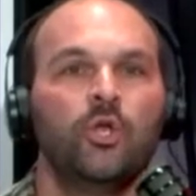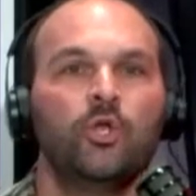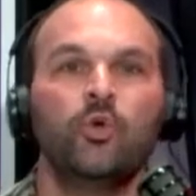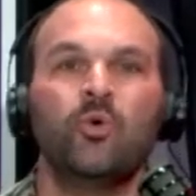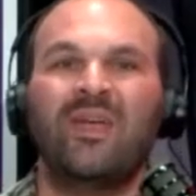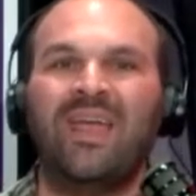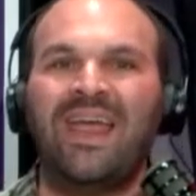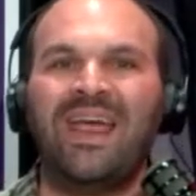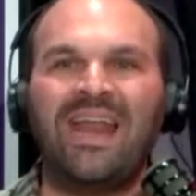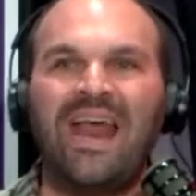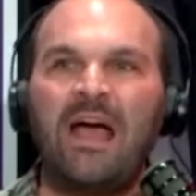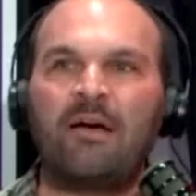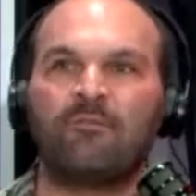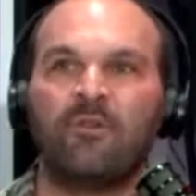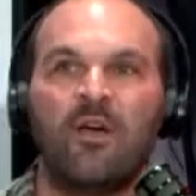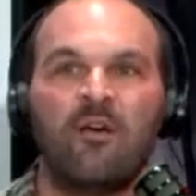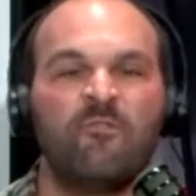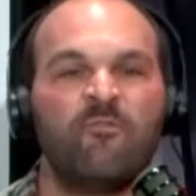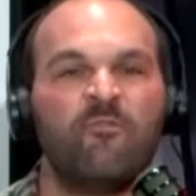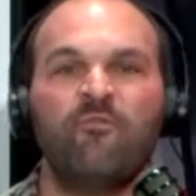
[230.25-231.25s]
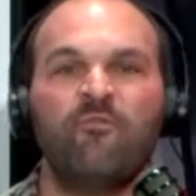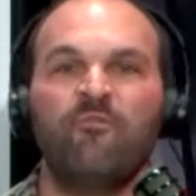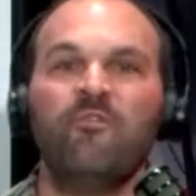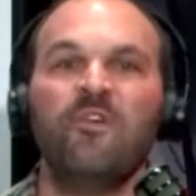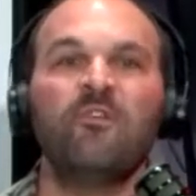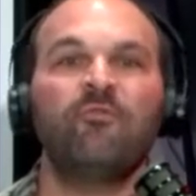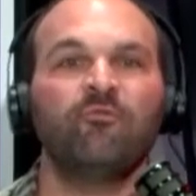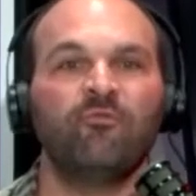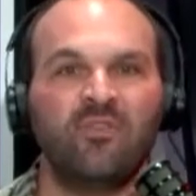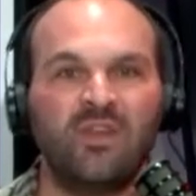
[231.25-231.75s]
You can't have
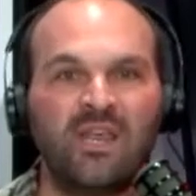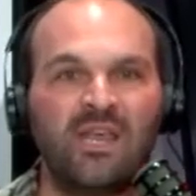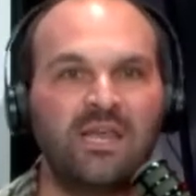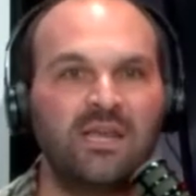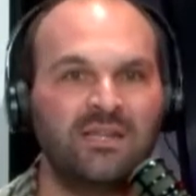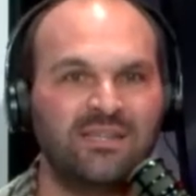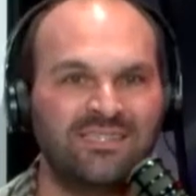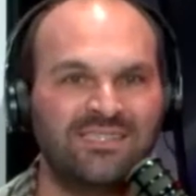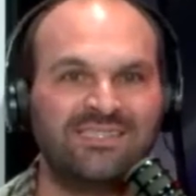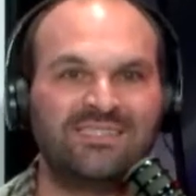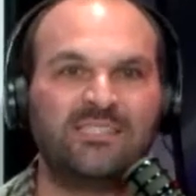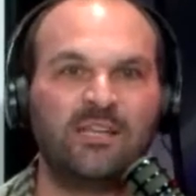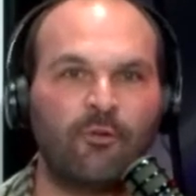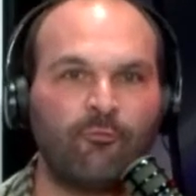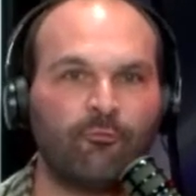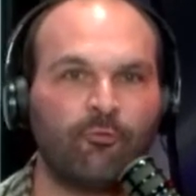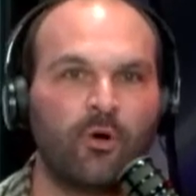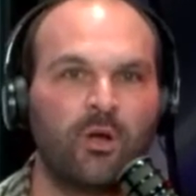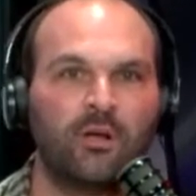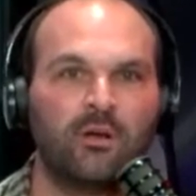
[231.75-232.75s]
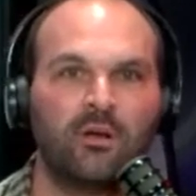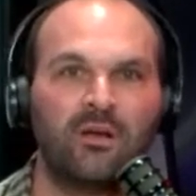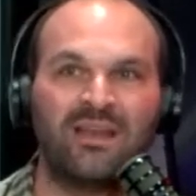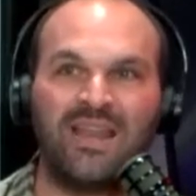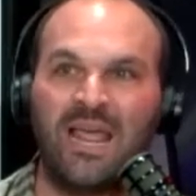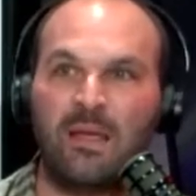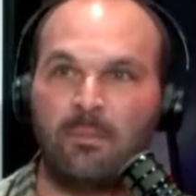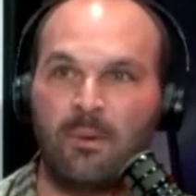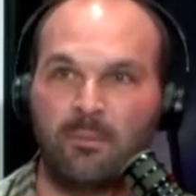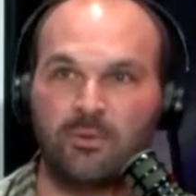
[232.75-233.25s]
50 different
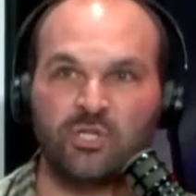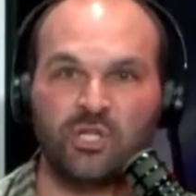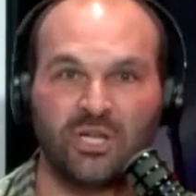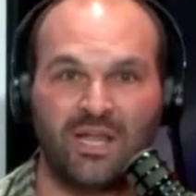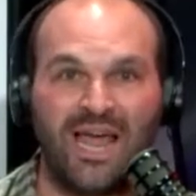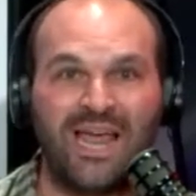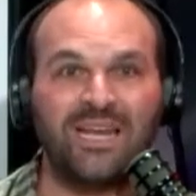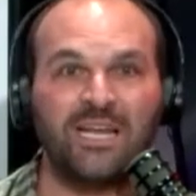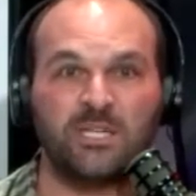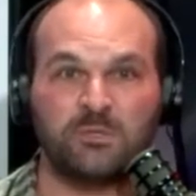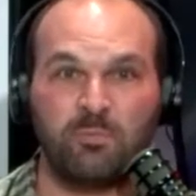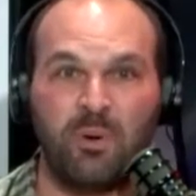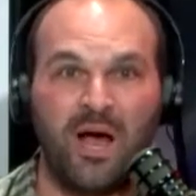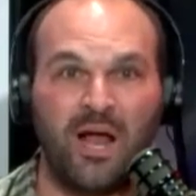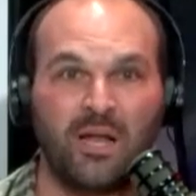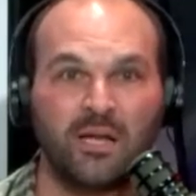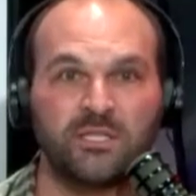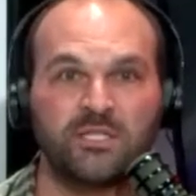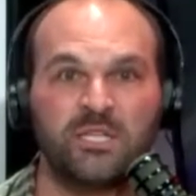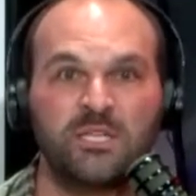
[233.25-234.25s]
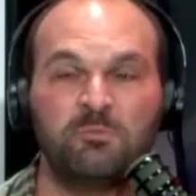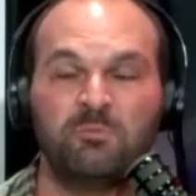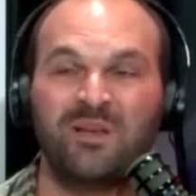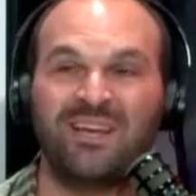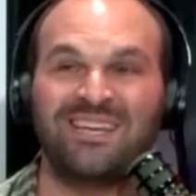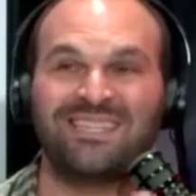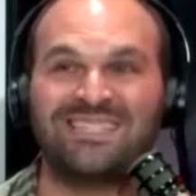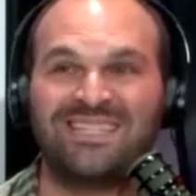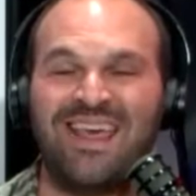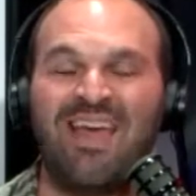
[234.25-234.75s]
name, image, and likeness policies,
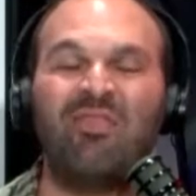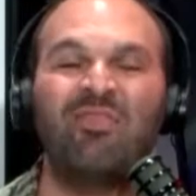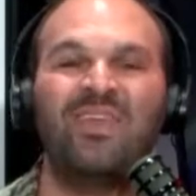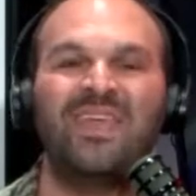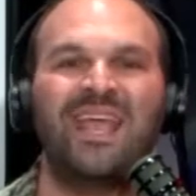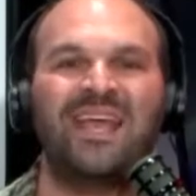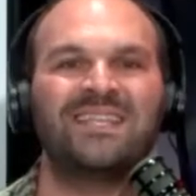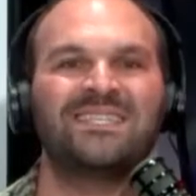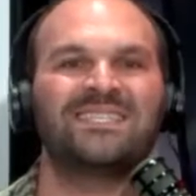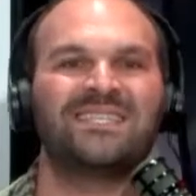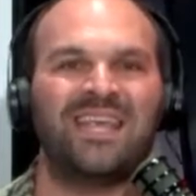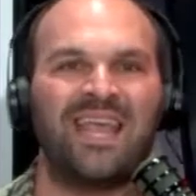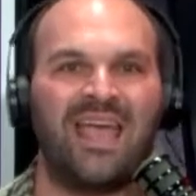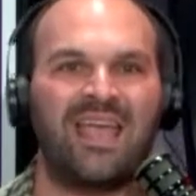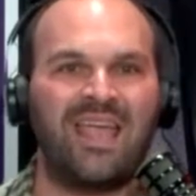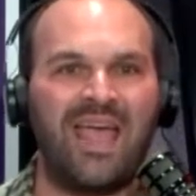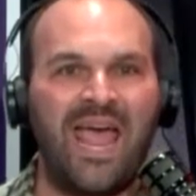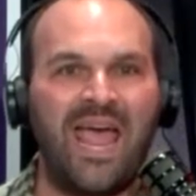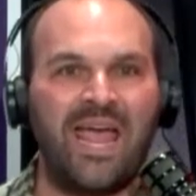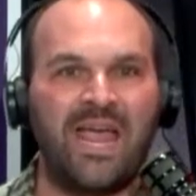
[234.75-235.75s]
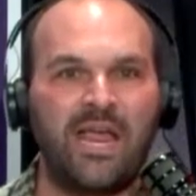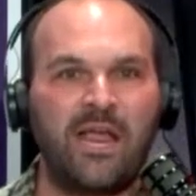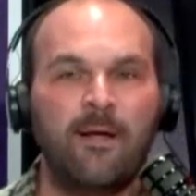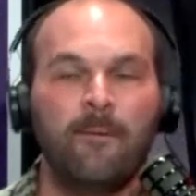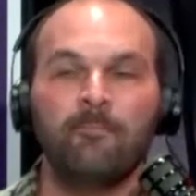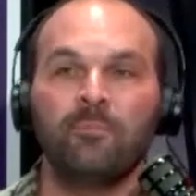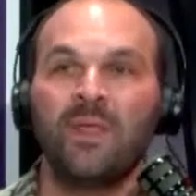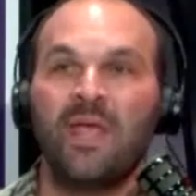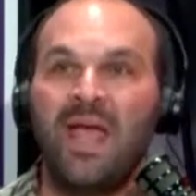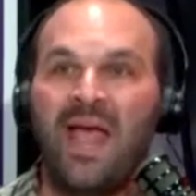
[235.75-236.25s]
because then the NCAA
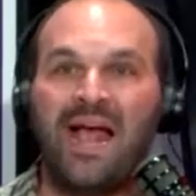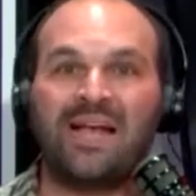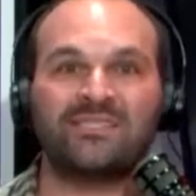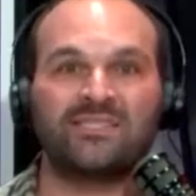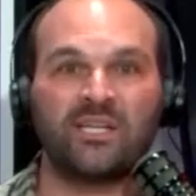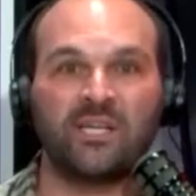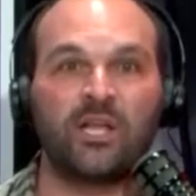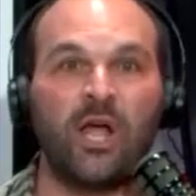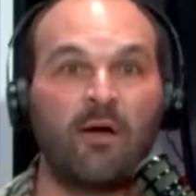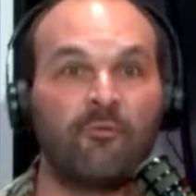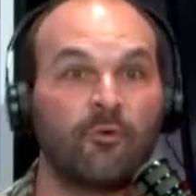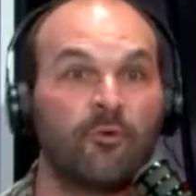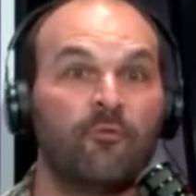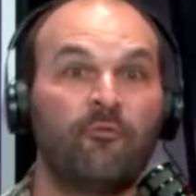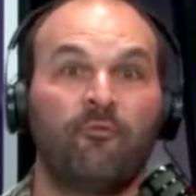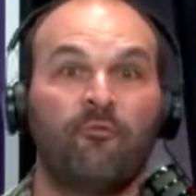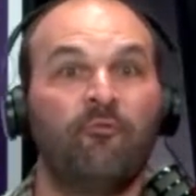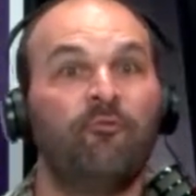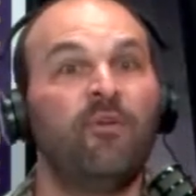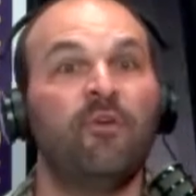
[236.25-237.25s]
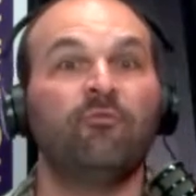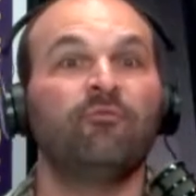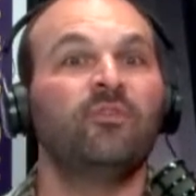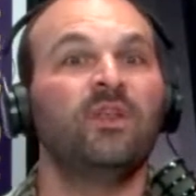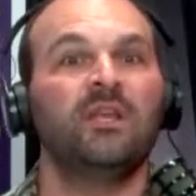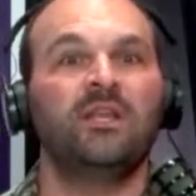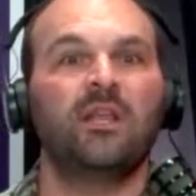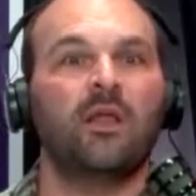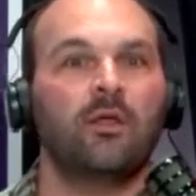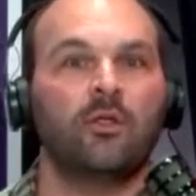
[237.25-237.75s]
has to govern
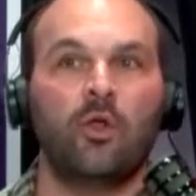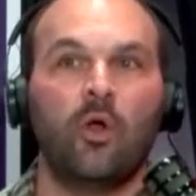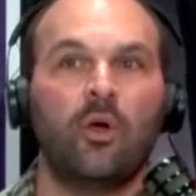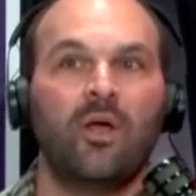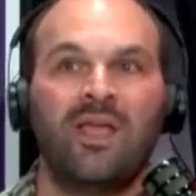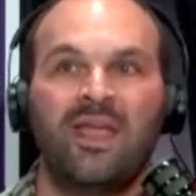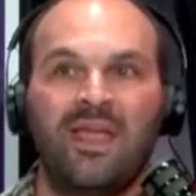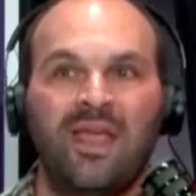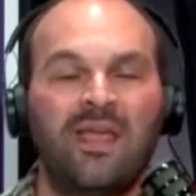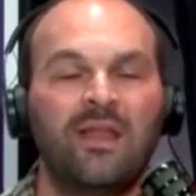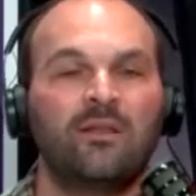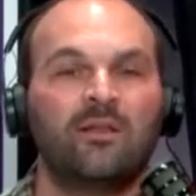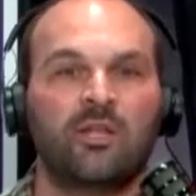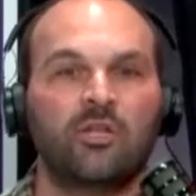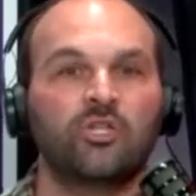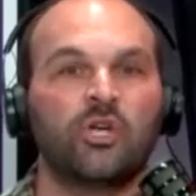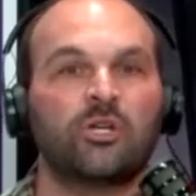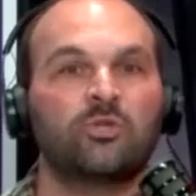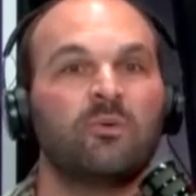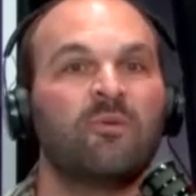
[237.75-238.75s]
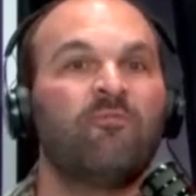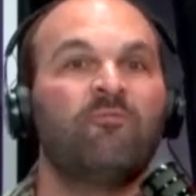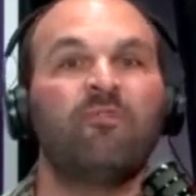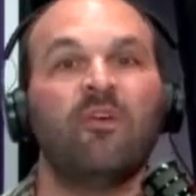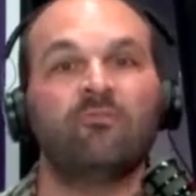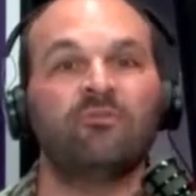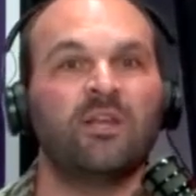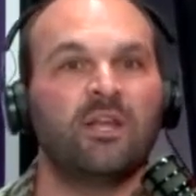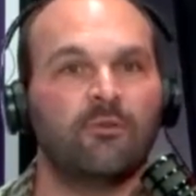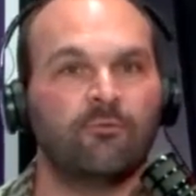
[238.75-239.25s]
50 in conjunction with
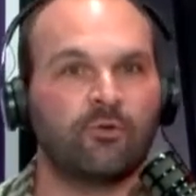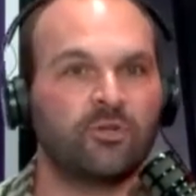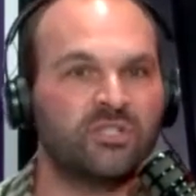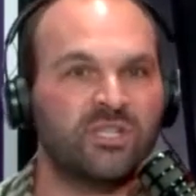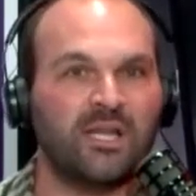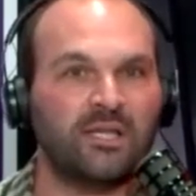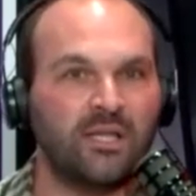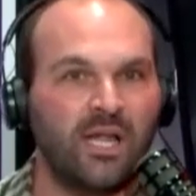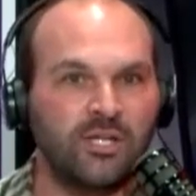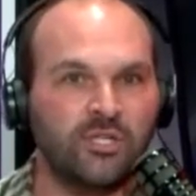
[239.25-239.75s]
50 different state